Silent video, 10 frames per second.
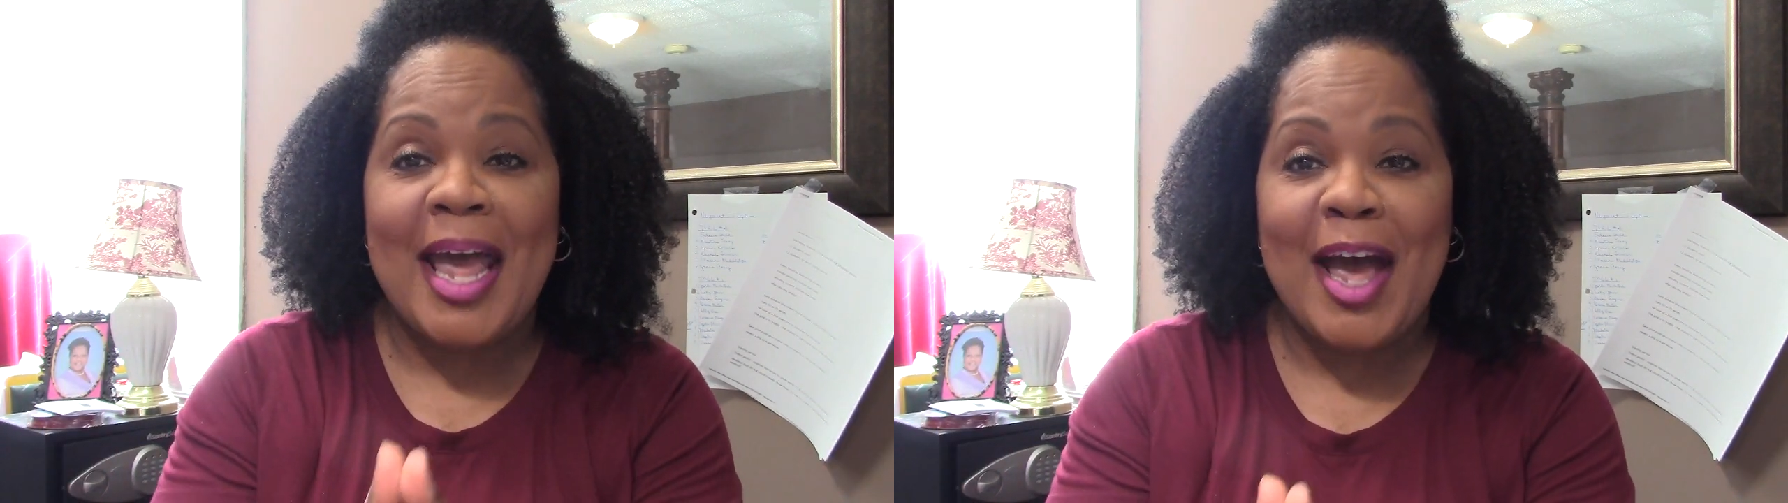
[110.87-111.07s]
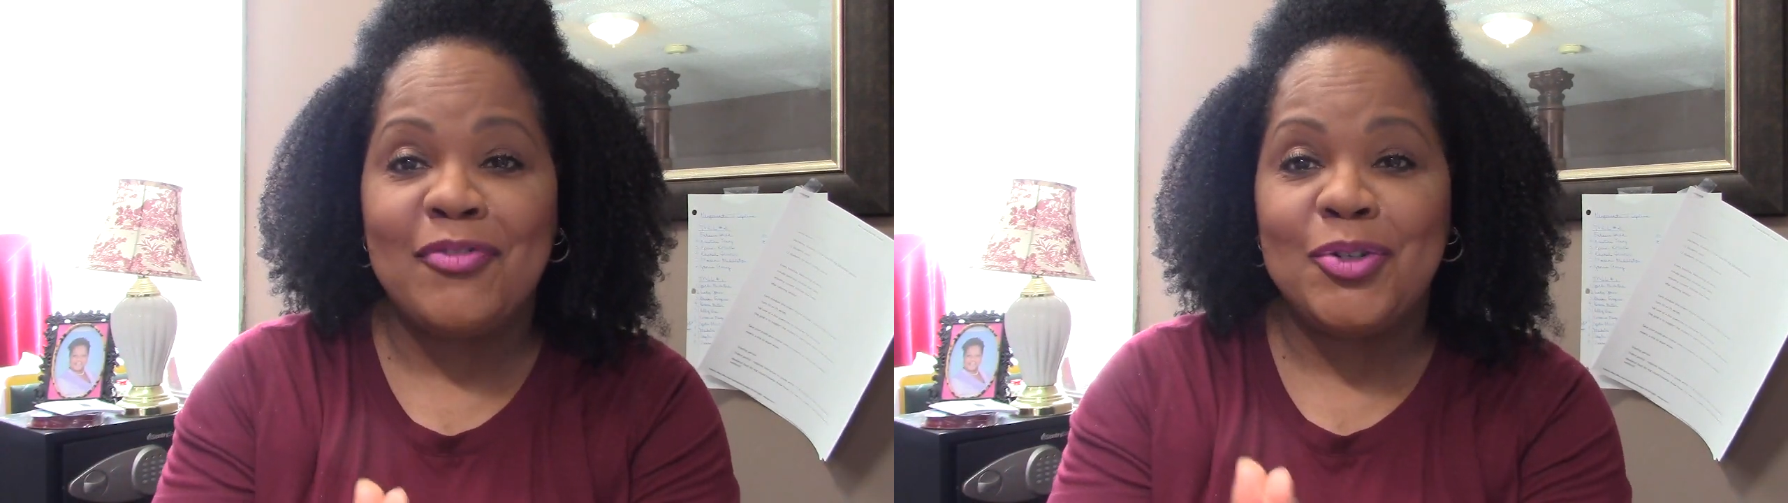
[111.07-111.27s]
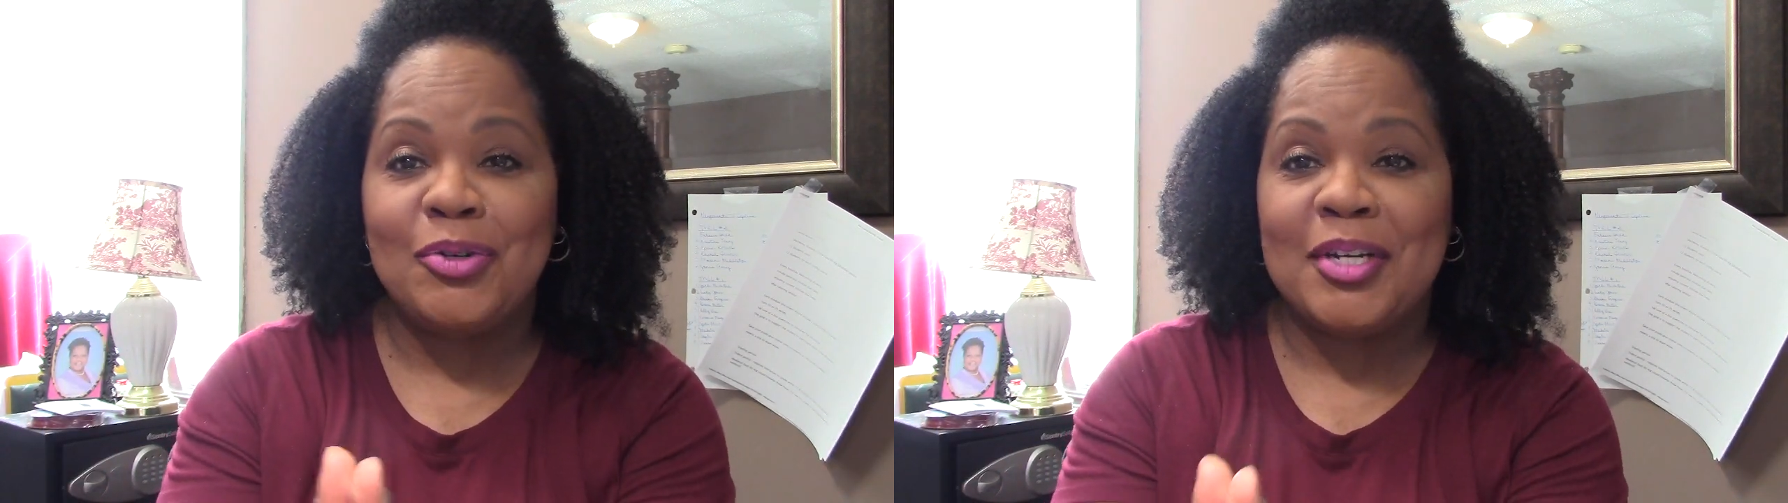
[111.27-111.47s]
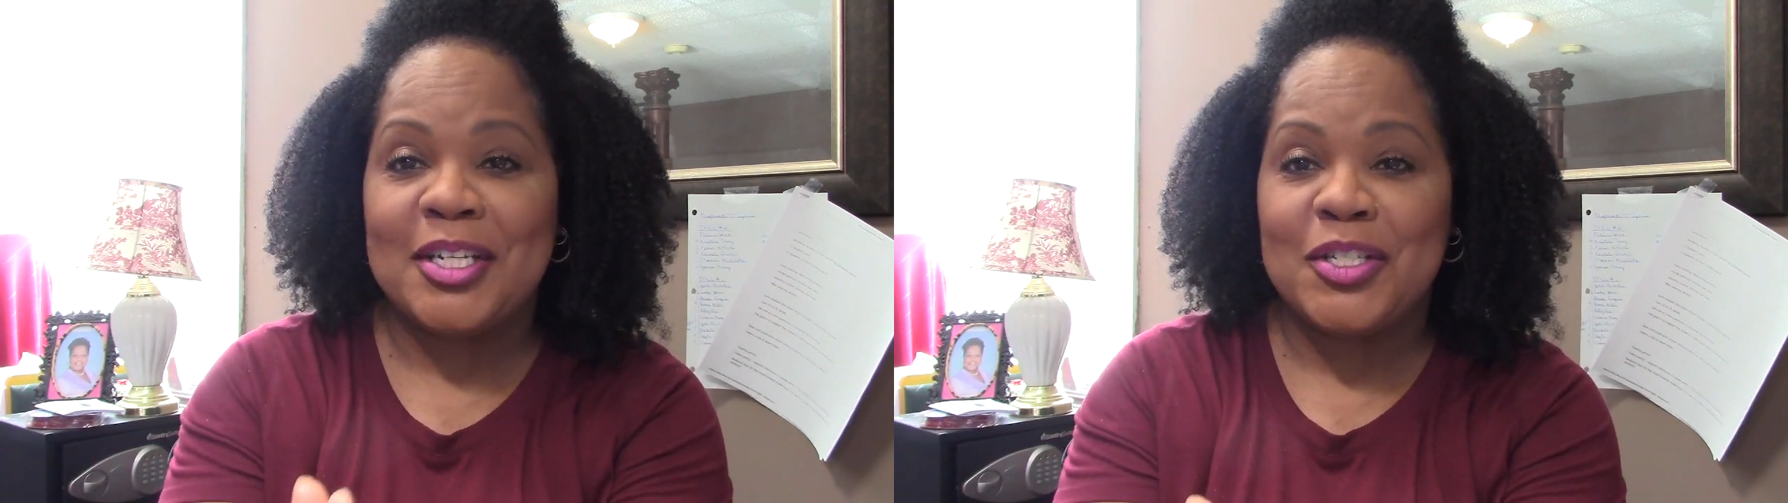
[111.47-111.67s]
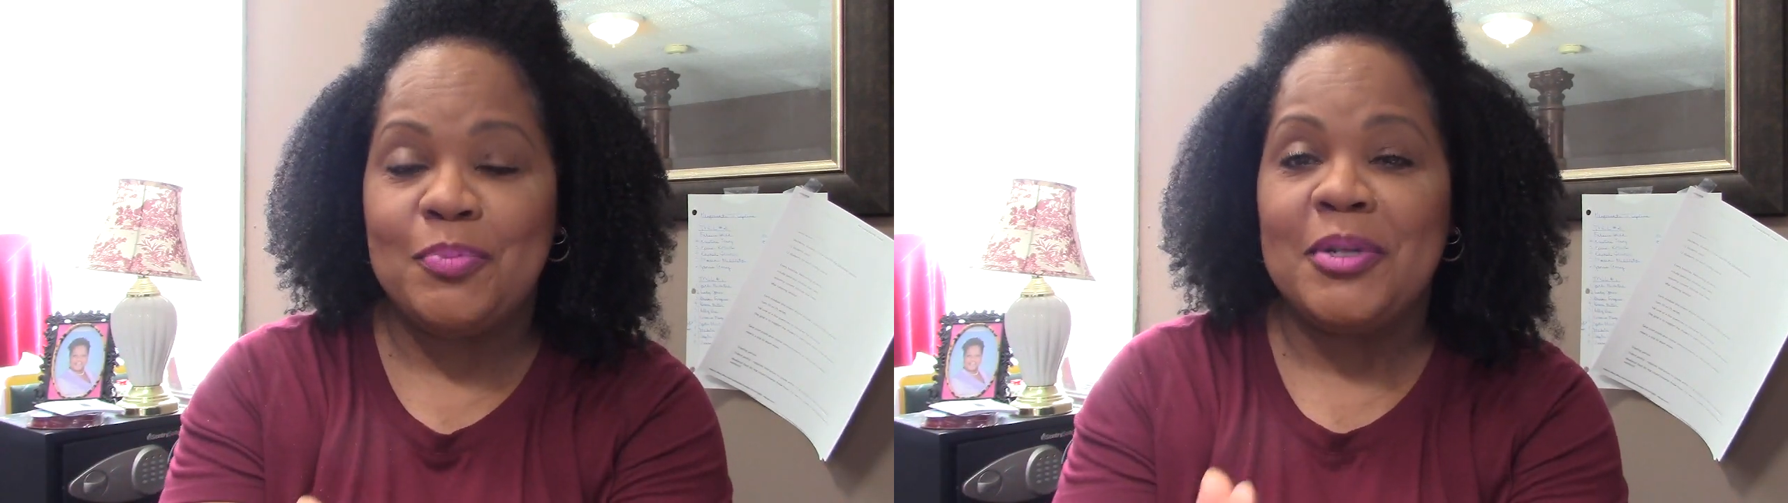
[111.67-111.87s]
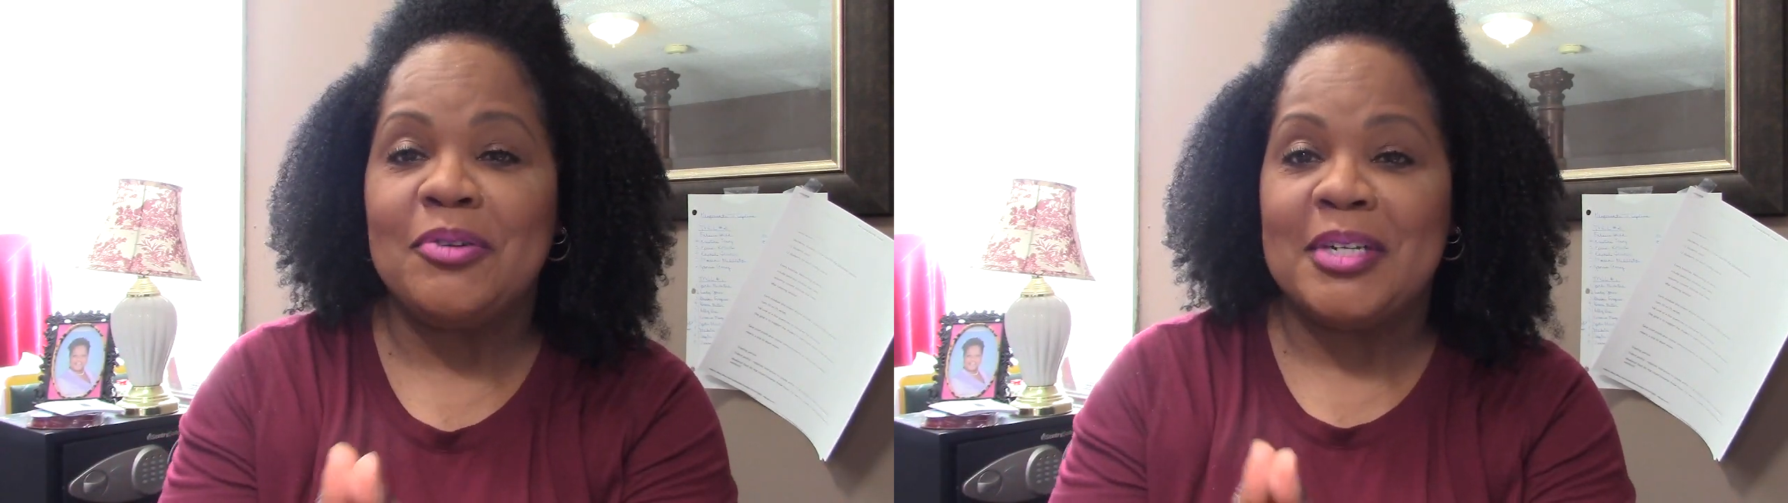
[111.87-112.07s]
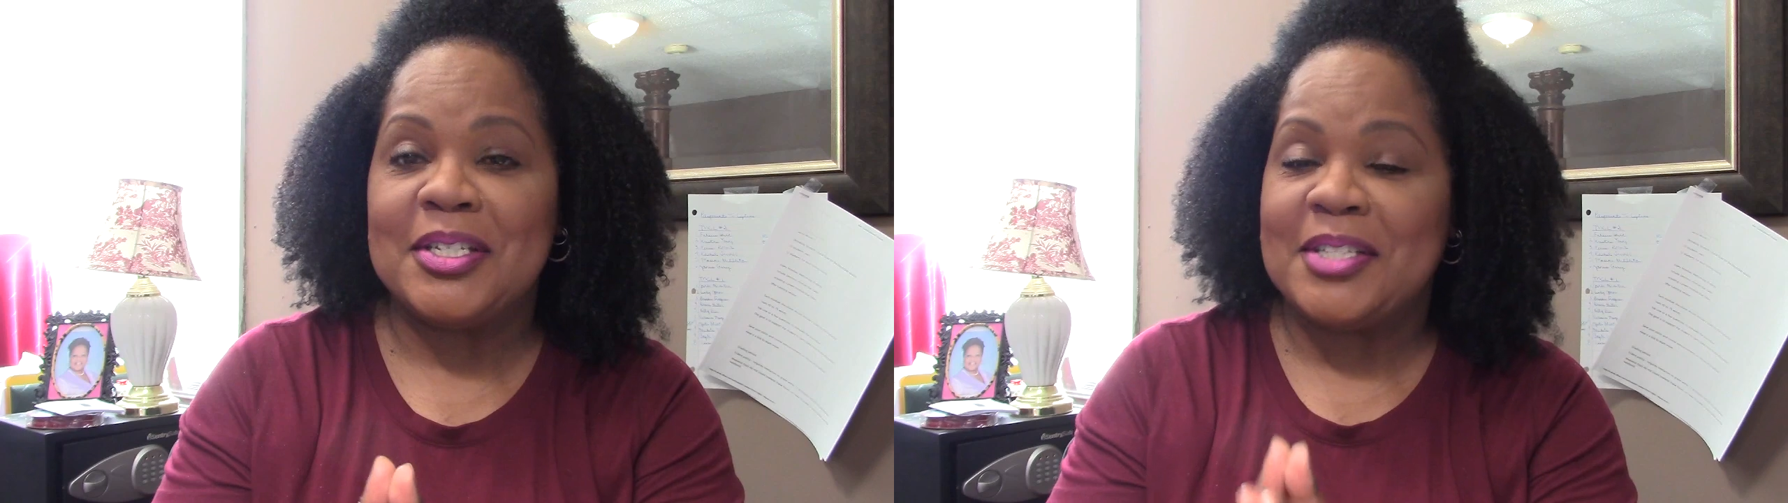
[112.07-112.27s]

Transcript: after experience.